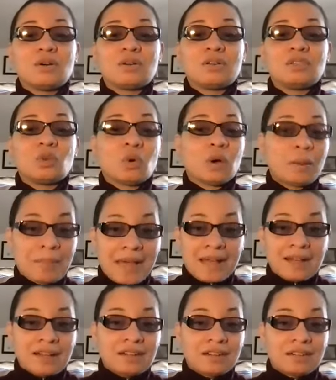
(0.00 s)

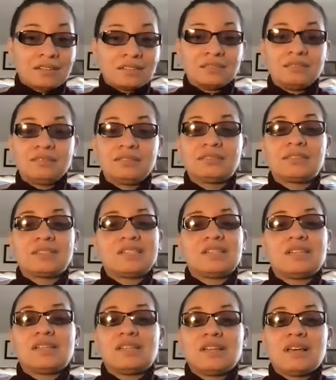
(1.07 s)
doorbell,
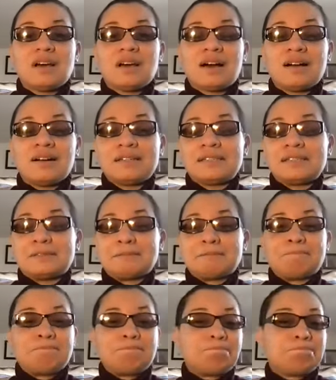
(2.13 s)

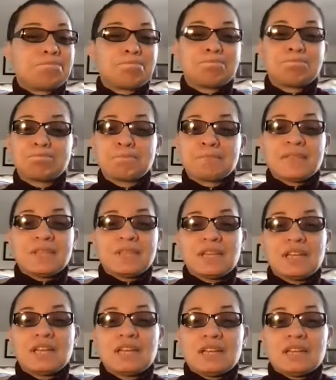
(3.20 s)
um,
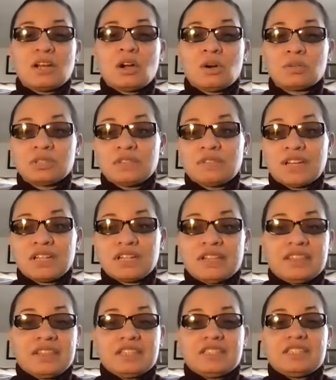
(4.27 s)
and a host of other
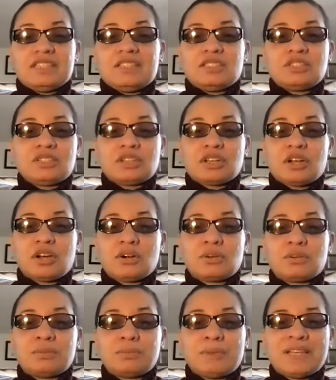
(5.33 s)
things.
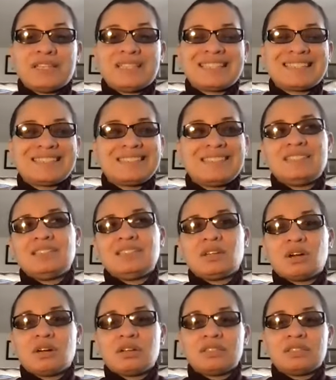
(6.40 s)
So basically,
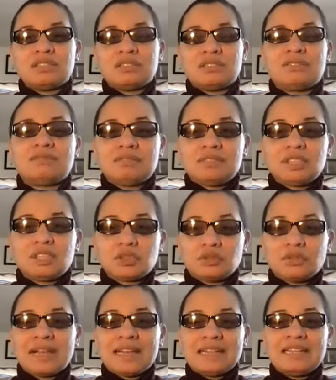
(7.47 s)

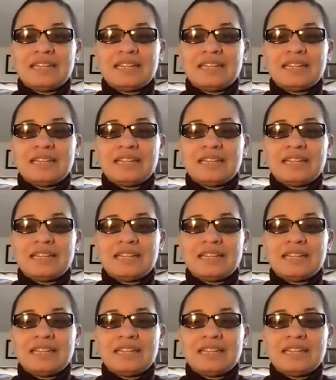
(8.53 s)
creating